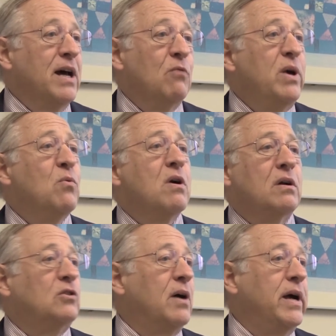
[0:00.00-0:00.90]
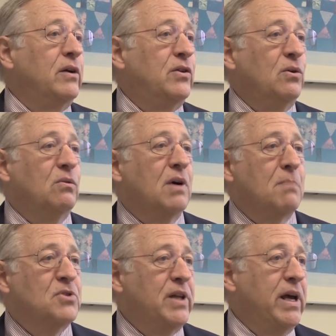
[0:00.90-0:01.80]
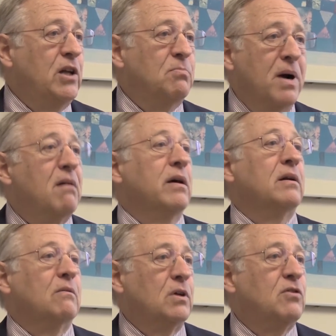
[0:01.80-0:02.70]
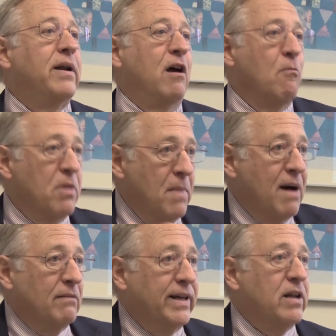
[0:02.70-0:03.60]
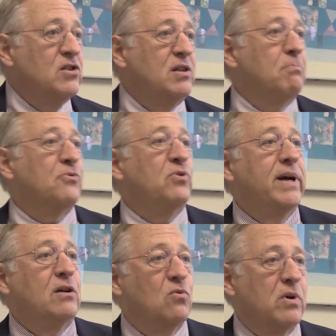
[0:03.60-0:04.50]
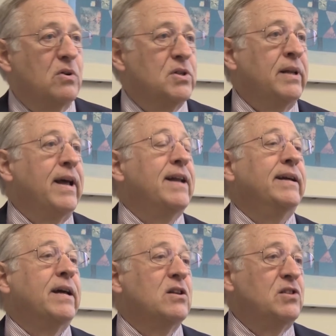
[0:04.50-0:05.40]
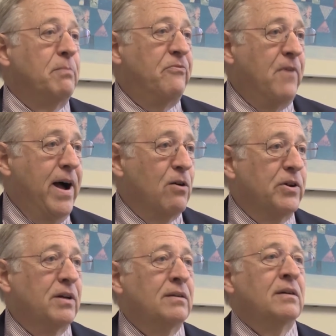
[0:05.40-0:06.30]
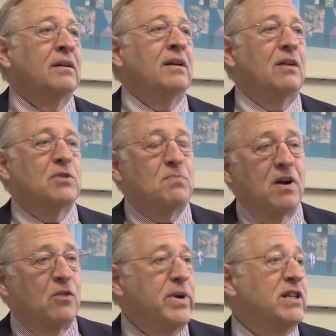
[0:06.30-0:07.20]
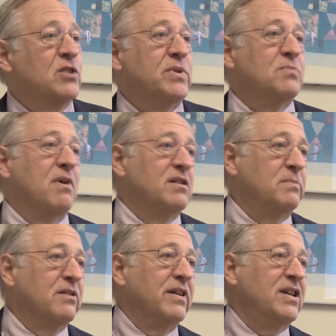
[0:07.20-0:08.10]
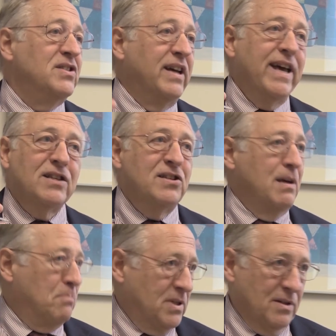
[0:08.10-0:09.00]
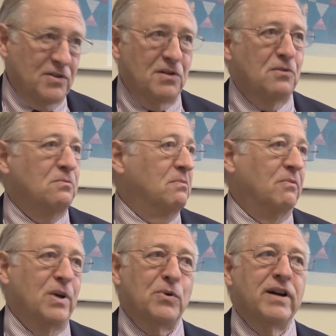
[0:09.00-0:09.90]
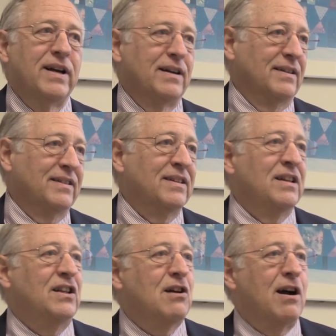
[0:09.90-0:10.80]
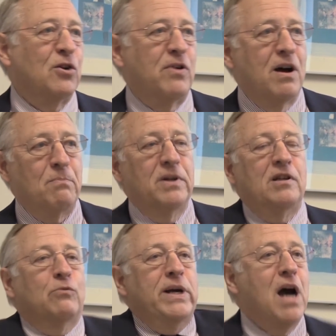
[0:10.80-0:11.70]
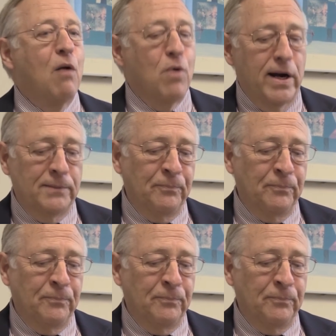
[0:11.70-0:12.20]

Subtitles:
and we weren't trying to upstage Maryland. We're trying to help them out, get a SIP through headquarters and get a SIP filed. It was part of the region's responsibilities to get SIPs, so we were going to doctor it up until we got one.